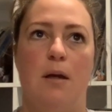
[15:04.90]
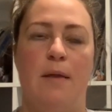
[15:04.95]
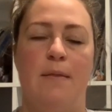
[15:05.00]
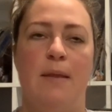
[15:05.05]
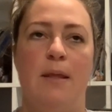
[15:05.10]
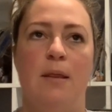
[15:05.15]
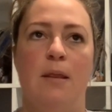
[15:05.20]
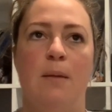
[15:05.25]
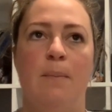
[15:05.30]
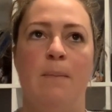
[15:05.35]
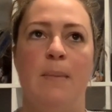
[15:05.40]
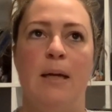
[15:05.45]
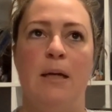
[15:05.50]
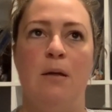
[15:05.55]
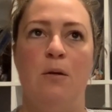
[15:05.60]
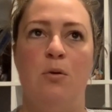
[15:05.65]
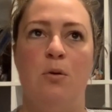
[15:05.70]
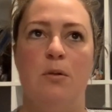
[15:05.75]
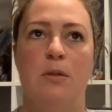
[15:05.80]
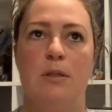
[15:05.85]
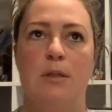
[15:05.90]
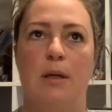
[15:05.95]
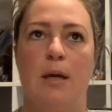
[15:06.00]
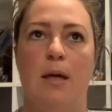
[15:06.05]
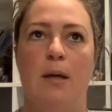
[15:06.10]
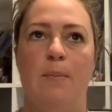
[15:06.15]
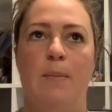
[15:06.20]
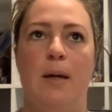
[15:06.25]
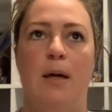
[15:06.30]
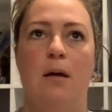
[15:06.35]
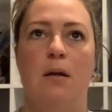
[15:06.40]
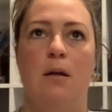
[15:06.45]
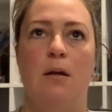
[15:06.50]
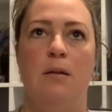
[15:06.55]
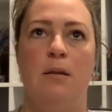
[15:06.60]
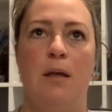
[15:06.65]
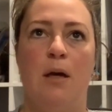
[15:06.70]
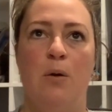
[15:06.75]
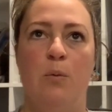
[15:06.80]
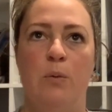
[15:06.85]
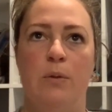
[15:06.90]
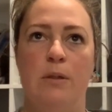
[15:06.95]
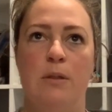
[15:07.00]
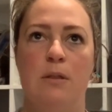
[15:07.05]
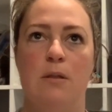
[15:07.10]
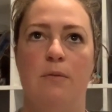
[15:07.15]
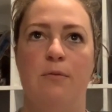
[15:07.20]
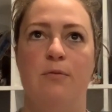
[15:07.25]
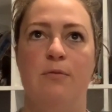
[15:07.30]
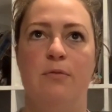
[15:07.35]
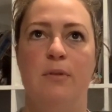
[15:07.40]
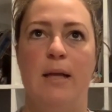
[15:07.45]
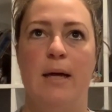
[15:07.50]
And then the main course came out, and that was